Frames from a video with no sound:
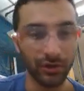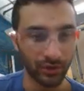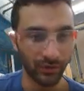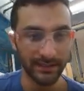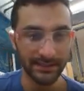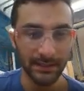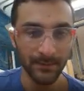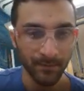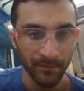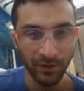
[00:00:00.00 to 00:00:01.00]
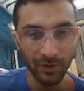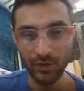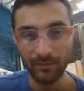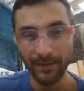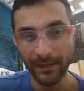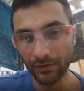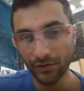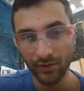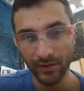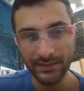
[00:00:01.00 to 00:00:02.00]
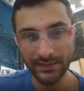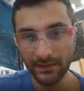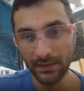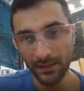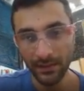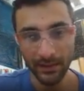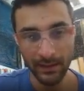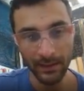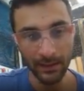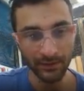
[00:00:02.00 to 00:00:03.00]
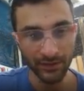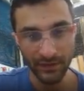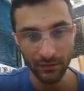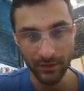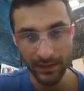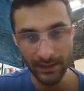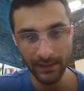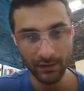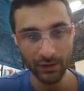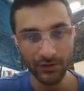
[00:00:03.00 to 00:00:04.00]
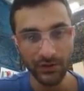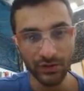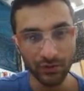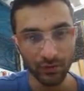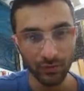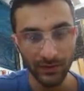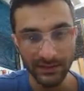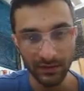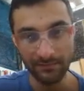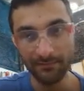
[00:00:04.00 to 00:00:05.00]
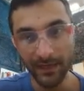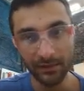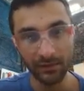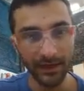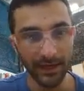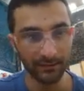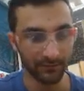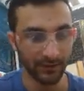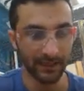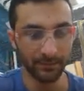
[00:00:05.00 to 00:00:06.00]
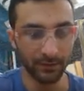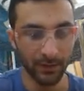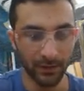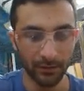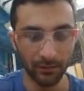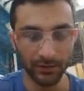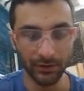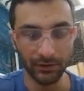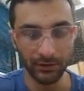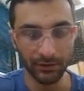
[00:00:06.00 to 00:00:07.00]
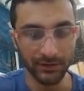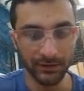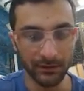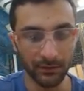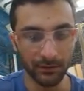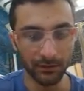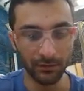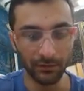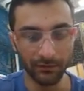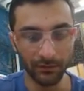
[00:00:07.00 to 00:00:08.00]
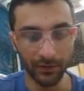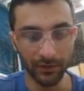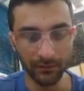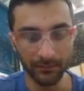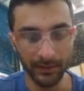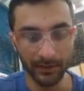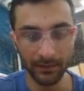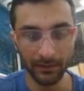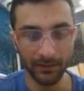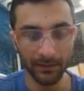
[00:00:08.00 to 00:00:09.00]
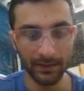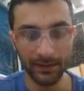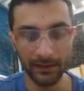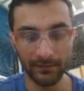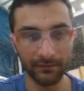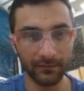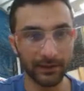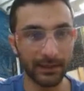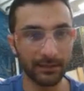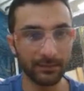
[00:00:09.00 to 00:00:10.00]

joint. You could do a mitered joint, which is okay. You could also do what's called a mitered half lap. I'll just Google for you, mitered half lap.